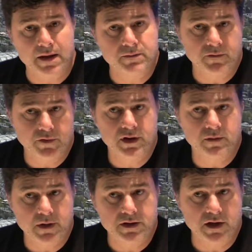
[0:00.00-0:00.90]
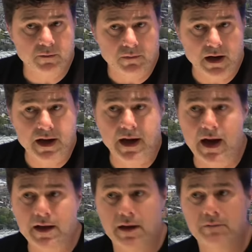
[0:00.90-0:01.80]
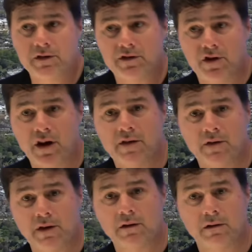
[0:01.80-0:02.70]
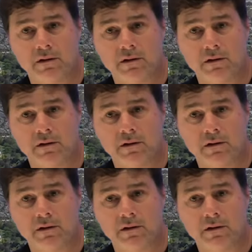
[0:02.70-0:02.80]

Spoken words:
I am defending my team. I am describing